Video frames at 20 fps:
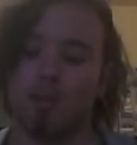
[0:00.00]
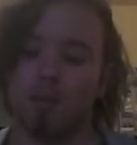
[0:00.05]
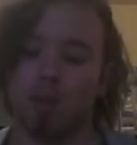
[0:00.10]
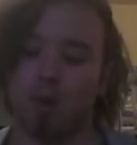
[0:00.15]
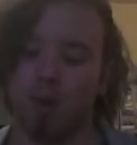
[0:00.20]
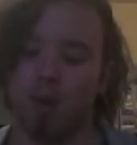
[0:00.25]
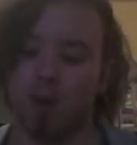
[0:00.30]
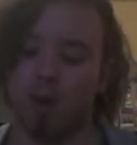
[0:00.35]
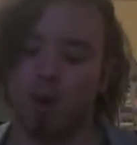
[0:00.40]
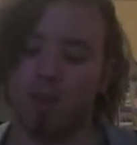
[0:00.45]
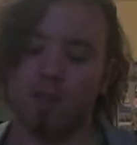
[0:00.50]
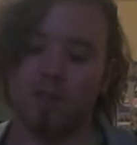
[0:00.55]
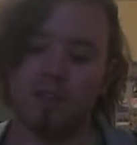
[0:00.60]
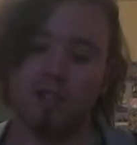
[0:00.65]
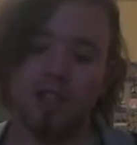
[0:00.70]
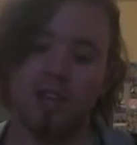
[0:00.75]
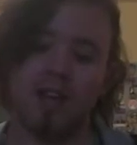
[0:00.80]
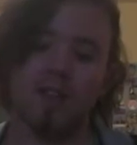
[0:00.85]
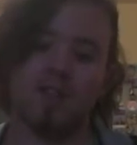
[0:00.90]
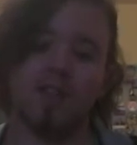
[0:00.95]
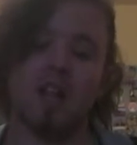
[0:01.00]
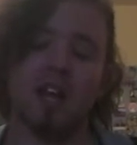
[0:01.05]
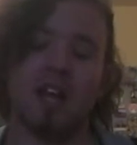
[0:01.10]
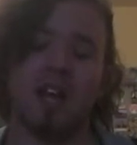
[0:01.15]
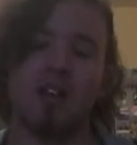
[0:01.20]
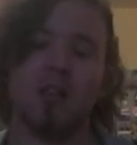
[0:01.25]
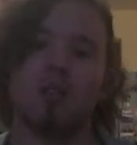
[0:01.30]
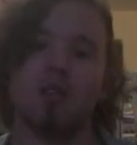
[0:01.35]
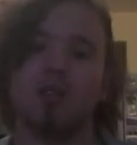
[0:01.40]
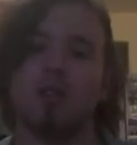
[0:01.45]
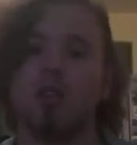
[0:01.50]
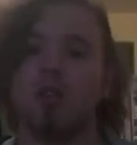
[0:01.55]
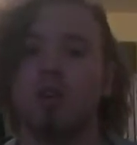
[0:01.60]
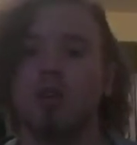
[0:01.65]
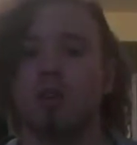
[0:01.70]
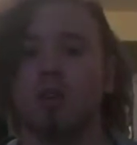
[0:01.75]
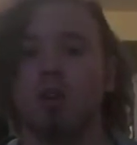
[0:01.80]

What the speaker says: but obviously everything else,